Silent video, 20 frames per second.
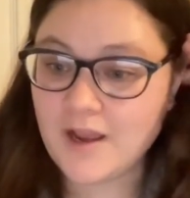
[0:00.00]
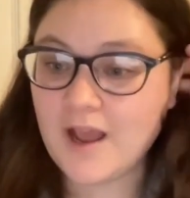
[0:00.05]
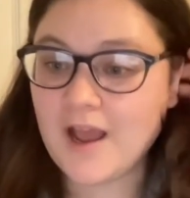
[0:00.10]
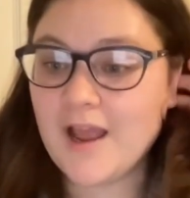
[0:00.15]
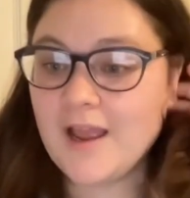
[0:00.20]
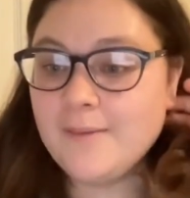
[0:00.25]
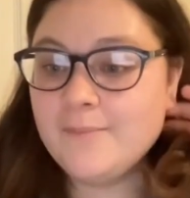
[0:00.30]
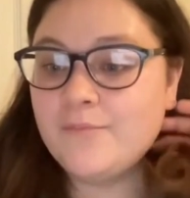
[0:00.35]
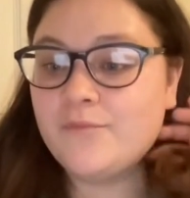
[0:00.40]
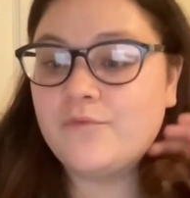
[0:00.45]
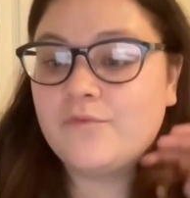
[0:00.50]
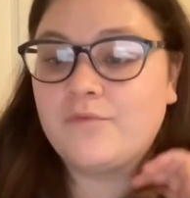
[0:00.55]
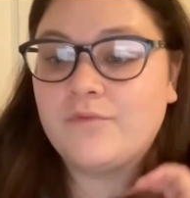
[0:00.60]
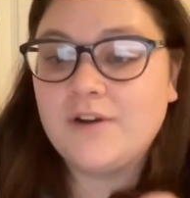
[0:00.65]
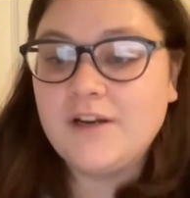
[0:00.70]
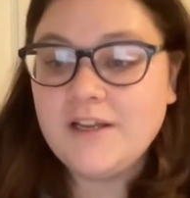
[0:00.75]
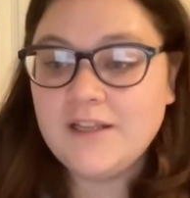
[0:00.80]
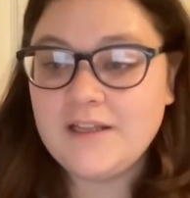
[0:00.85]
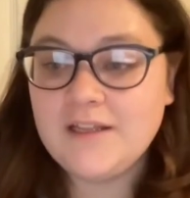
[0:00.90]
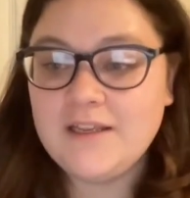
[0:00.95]
I'm
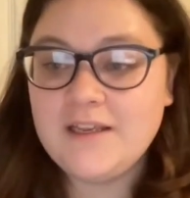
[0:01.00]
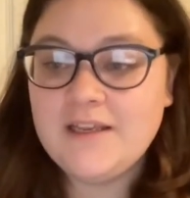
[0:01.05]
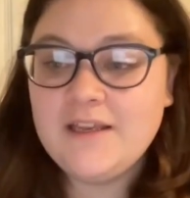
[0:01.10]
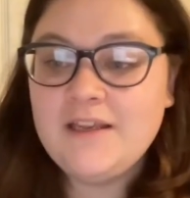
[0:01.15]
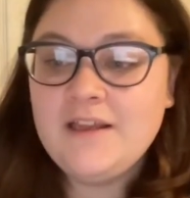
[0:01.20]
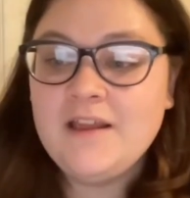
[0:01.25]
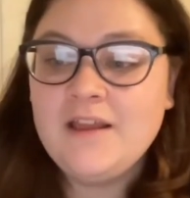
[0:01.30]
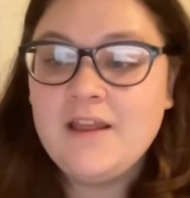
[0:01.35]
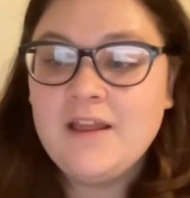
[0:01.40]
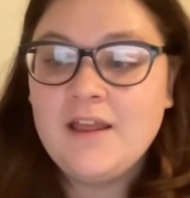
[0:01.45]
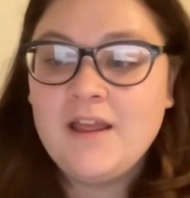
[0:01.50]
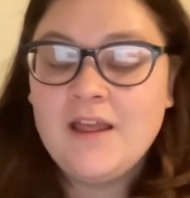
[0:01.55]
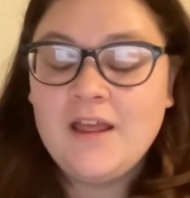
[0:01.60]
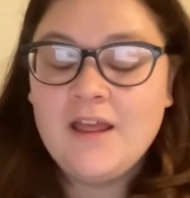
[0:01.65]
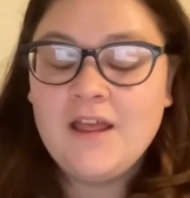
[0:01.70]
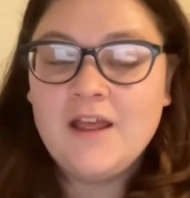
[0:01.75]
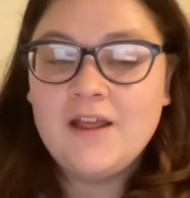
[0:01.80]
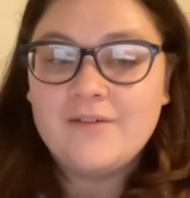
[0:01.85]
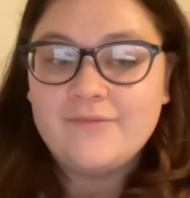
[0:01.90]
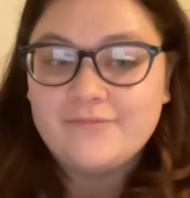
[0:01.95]
really,
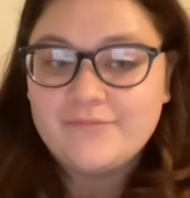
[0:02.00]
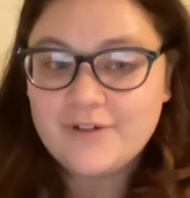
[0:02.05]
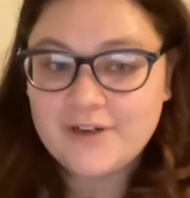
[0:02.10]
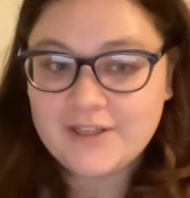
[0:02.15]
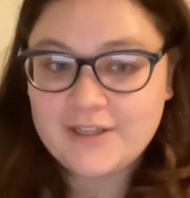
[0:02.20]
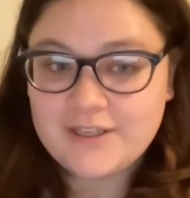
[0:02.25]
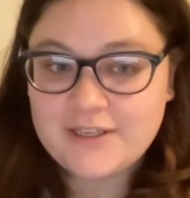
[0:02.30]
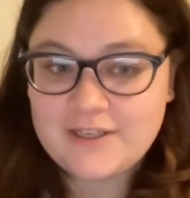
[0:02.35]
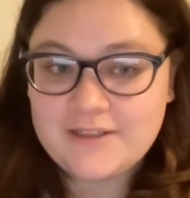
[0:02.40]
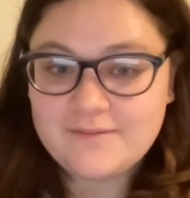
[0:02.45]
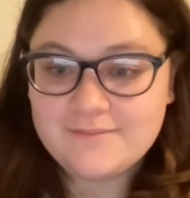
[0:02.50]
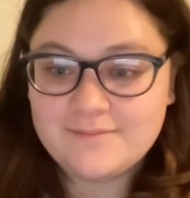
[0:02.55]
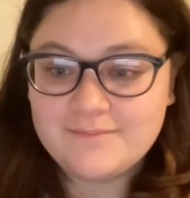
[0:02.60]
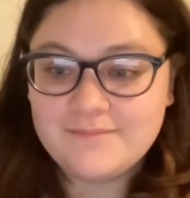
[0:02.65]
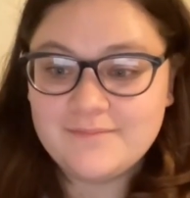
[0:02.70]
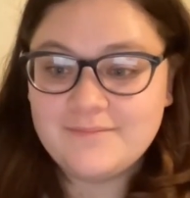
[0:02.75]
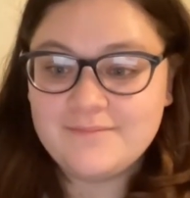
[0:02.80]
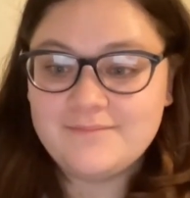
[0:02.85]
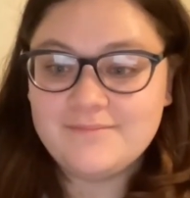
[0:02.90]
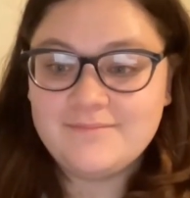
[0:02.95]
really